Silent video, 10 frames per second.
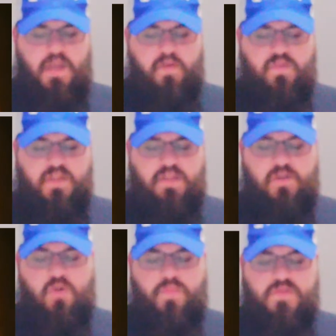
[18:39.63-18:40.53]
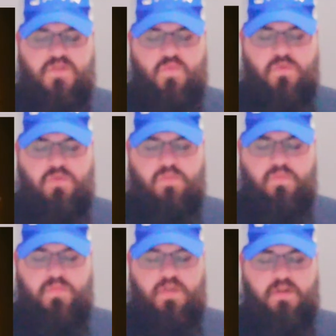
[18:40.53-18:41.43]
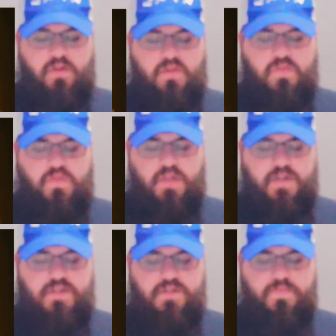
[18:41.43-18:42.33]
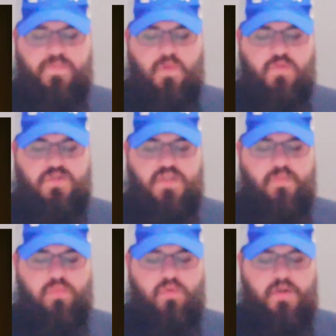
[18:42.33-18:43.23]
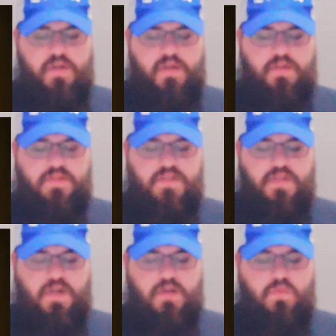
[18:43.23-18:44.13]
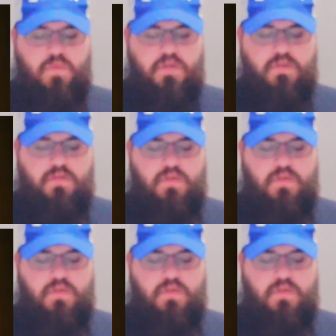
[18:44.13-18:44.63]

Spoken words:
Everything that opens the womb, and all flesh, which they bring unto Yahweh,